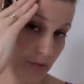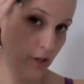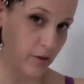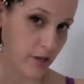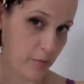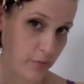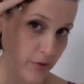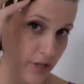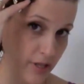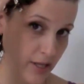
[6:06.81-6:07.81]
And kind of
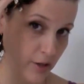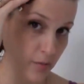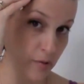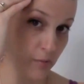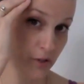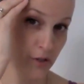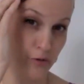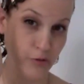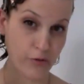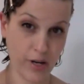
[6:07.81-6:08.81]
bring that a little bit more to the
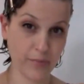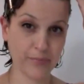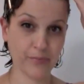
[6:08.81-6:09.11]
front.